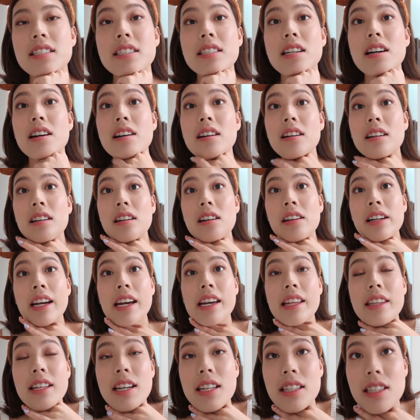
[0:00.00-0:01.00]
So
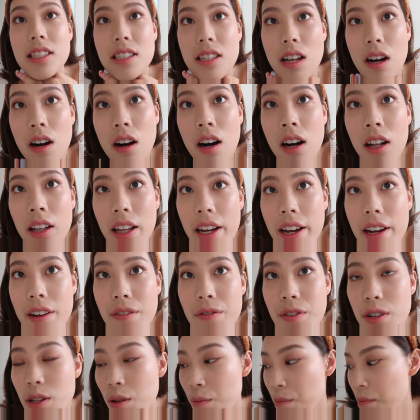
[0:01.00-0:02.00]
okay, that's all I
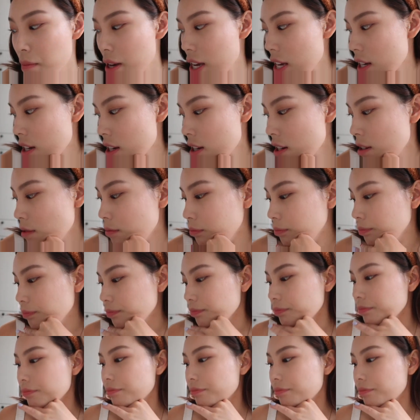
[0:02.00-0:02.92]
have for the makeup.